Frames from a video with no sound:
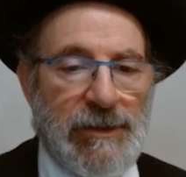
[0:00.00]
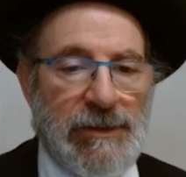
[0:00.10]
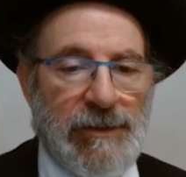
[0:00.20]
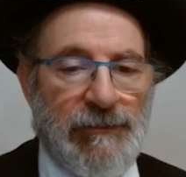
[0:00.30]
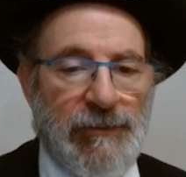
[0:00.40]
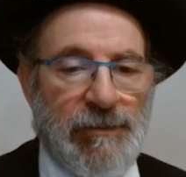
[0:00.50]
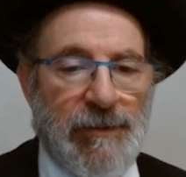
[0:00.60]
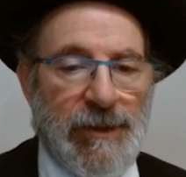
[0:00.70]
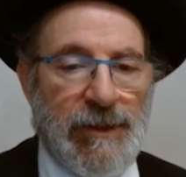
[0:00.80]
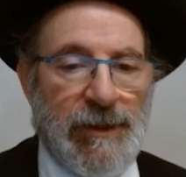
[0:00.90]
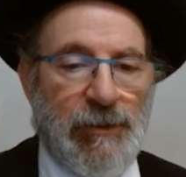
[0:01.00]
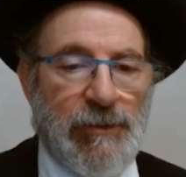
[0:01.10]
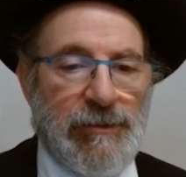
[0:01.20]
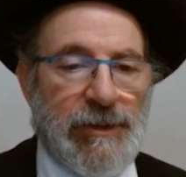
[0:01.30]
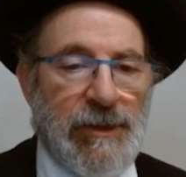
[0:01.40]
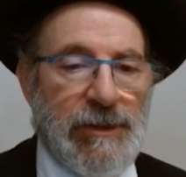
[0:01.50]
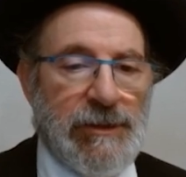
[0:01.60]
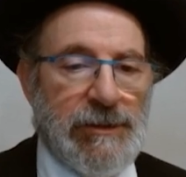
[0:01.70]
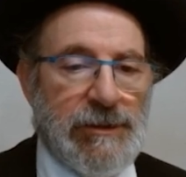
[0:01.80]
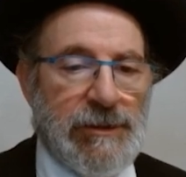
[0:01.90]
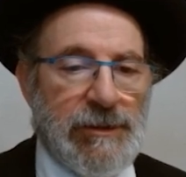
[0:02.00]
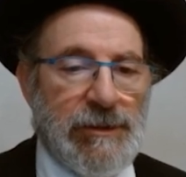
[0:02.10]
and if you play pawn takes,